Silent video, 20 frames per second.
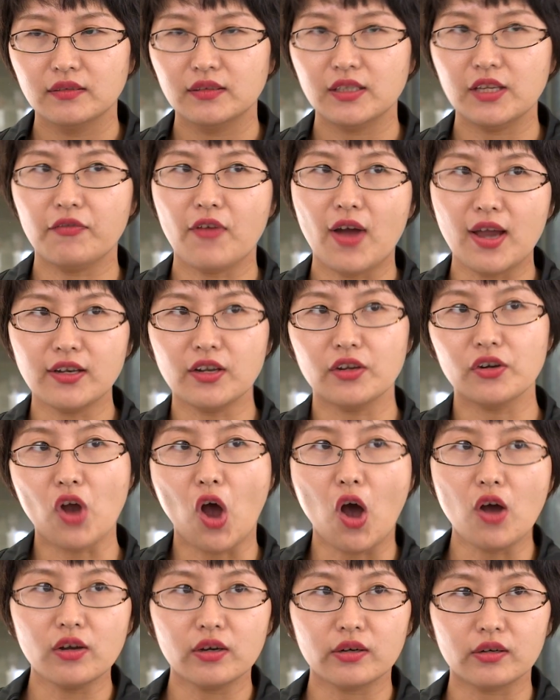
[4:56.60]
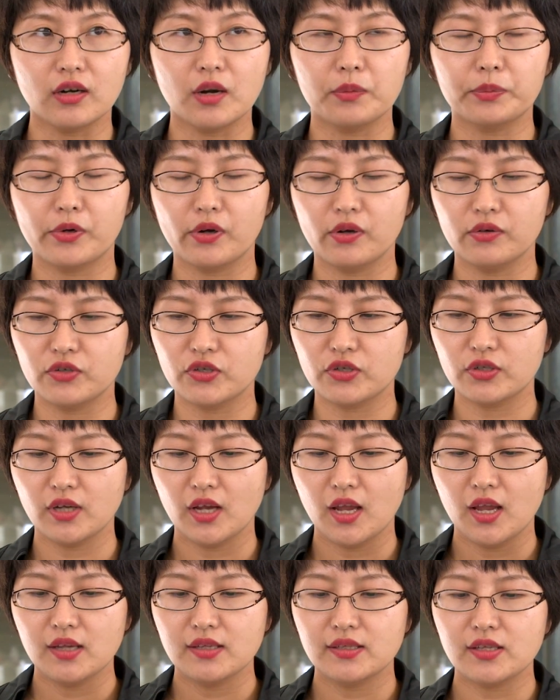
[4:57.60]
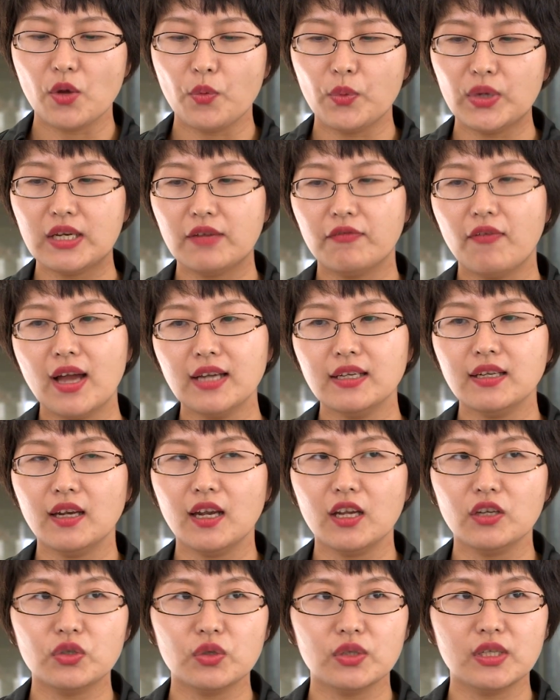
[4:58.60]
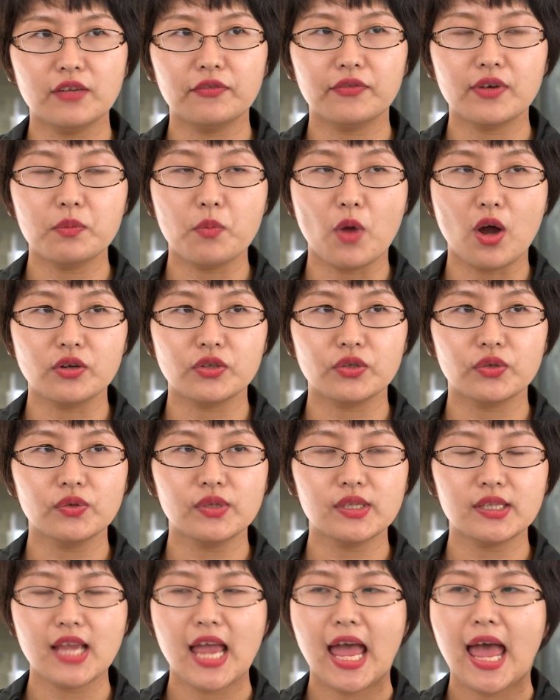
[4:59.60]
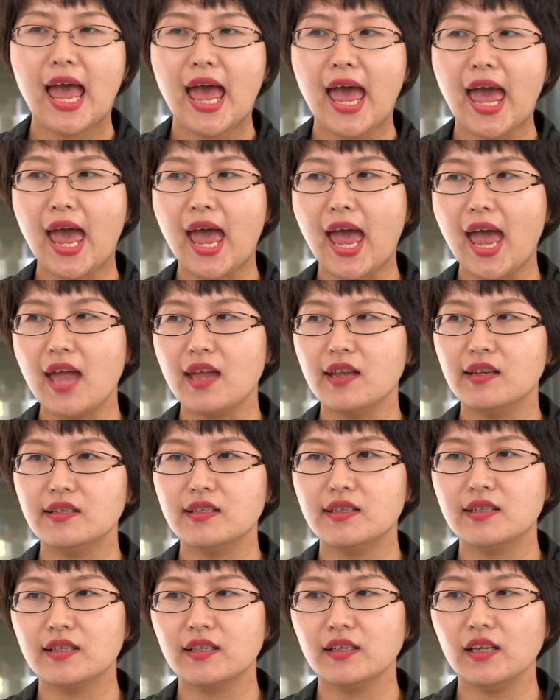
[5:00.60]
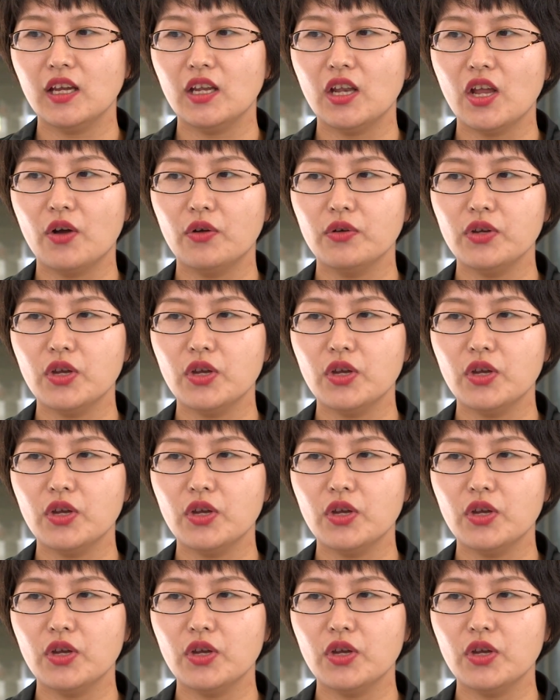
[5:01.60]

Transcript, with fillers: divide and conquer approach. So we divide it into different modules and, you know,